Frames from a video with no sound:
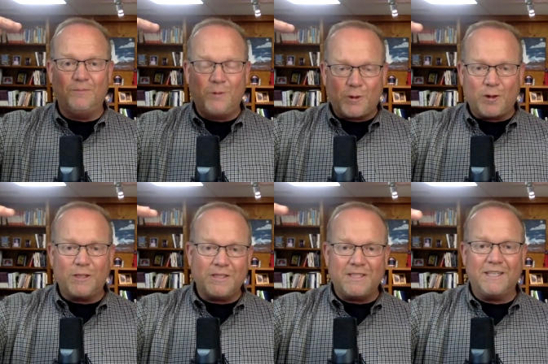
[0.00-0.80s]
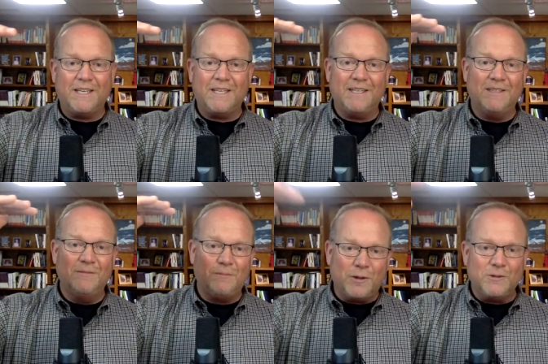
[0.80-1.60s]
trusting
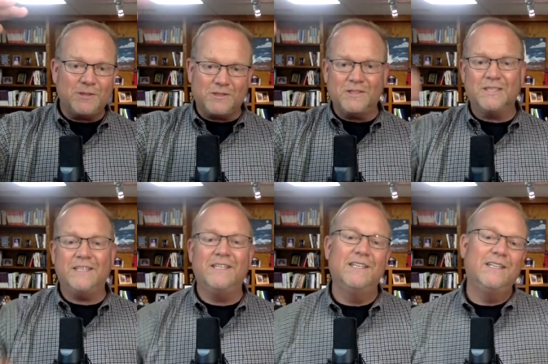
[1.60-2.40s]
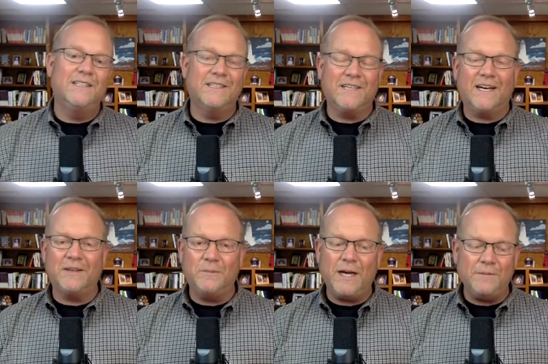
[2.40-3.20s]
in personally the God
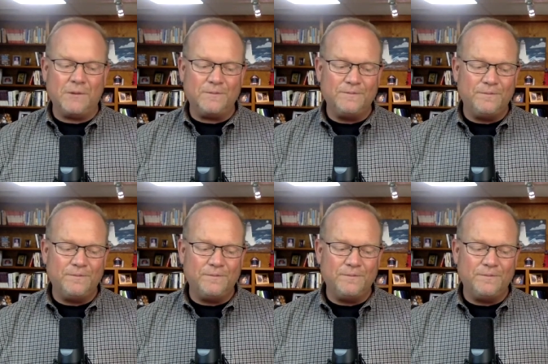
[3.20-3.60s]
of the Bible.